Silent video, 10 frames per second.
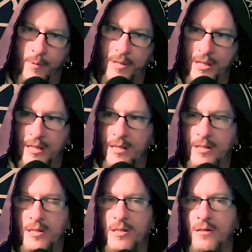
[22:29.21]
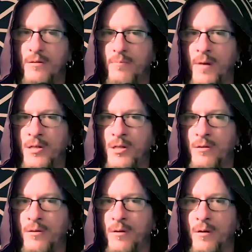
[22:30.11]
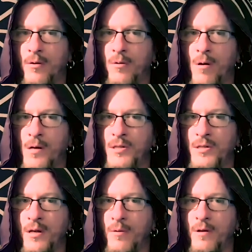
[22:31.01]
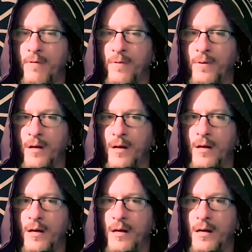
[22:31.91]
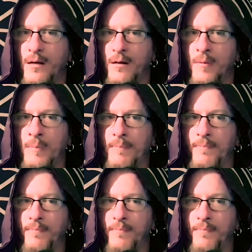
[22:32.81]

We see this mentioned across, you know, different um,